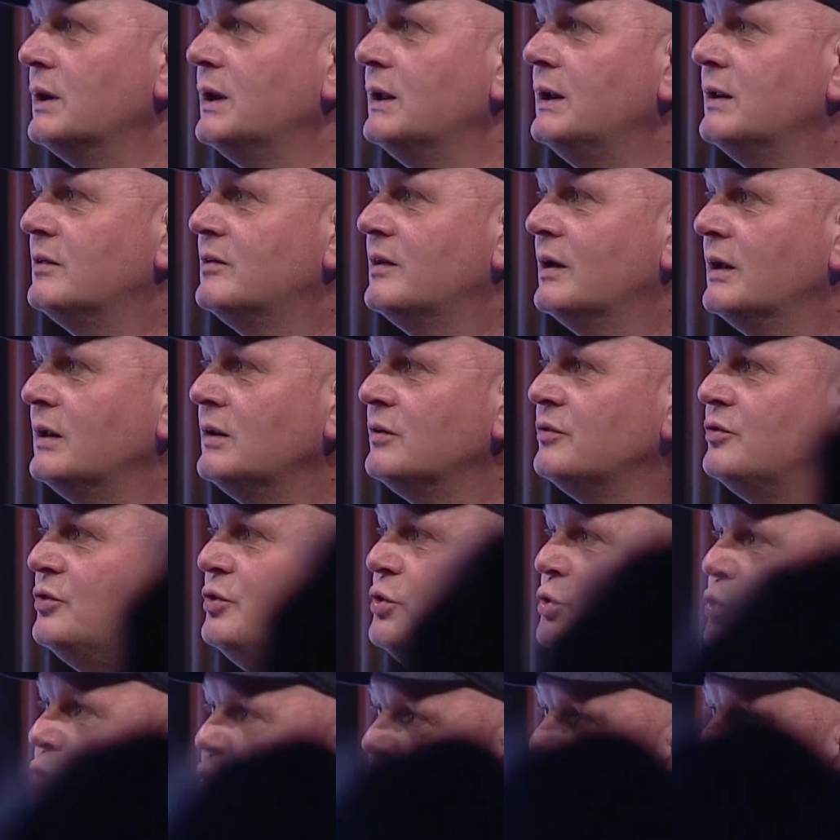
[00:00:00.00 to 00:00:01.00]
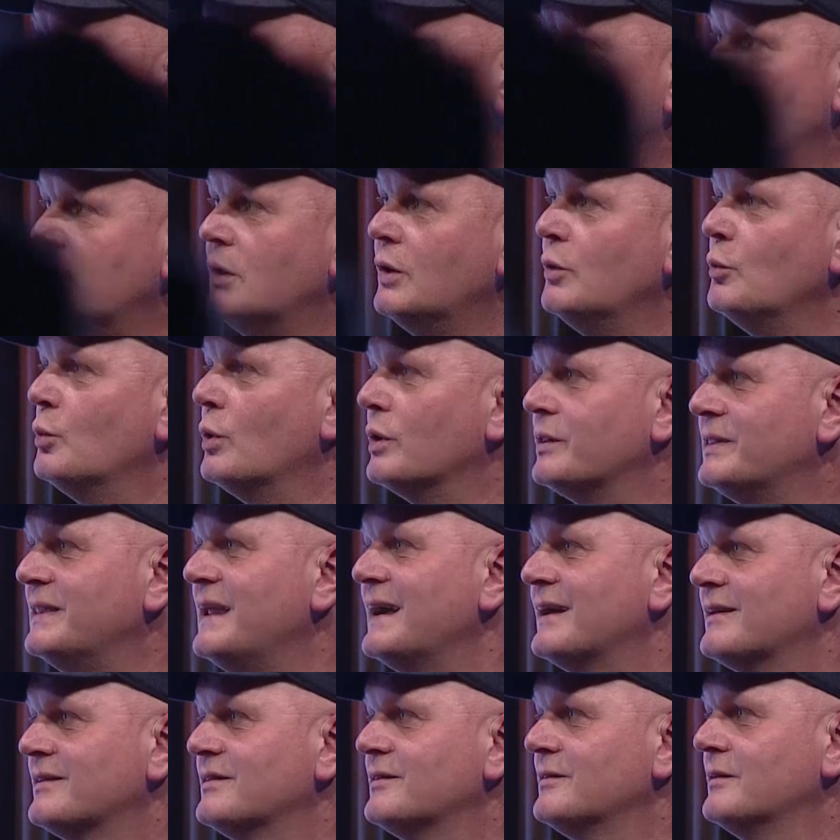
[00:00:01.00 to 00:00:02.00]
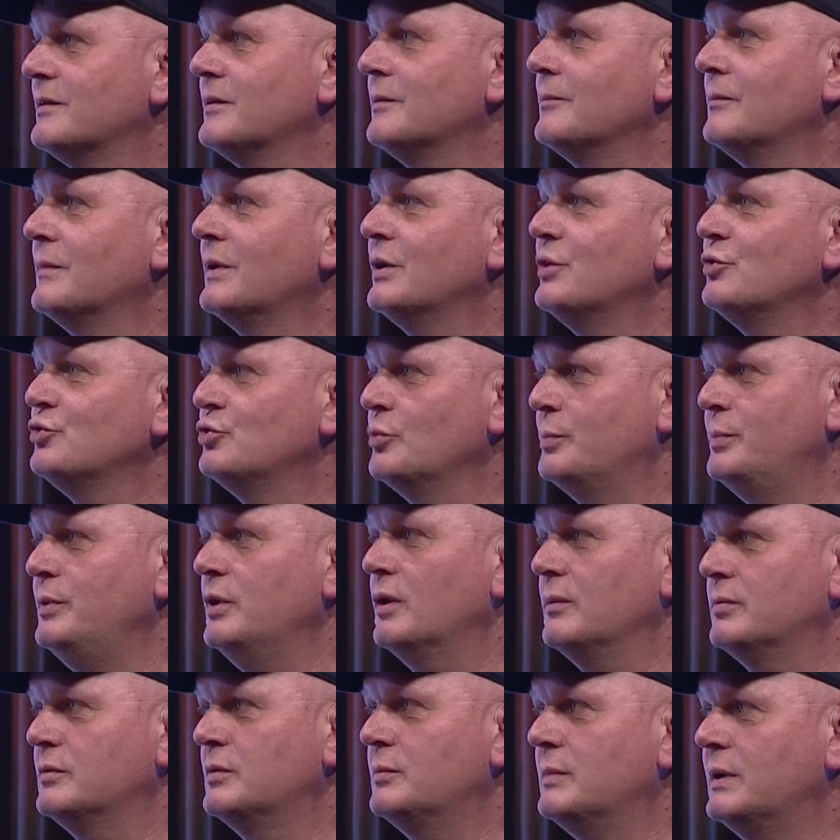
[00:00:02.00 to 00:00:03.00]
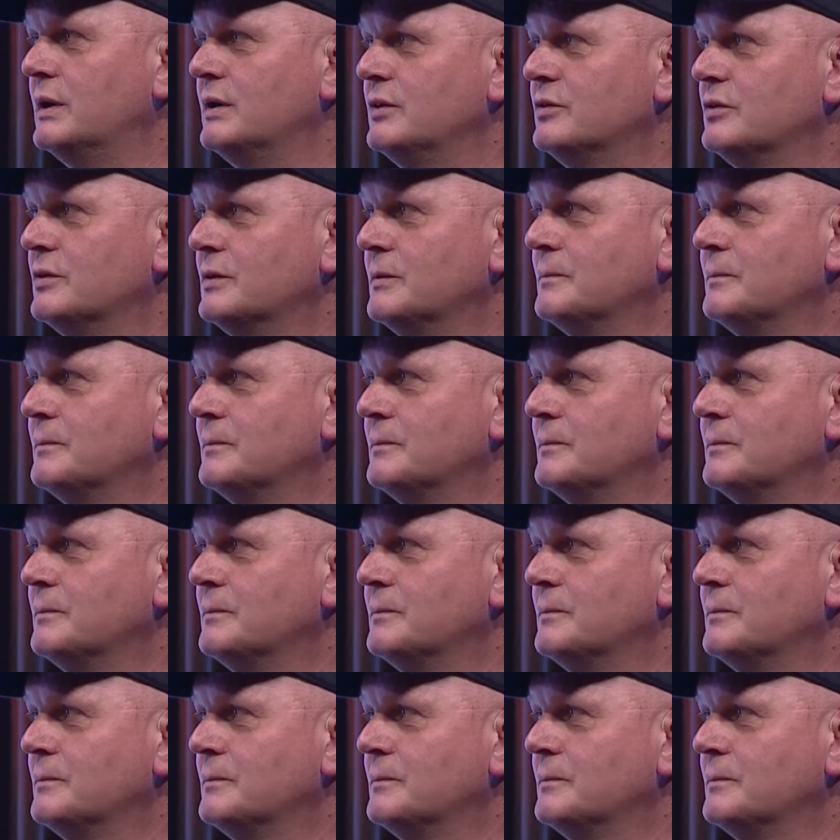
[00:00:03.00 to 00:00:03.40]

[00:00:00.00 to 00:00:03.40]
and it tells you what next should be optimized.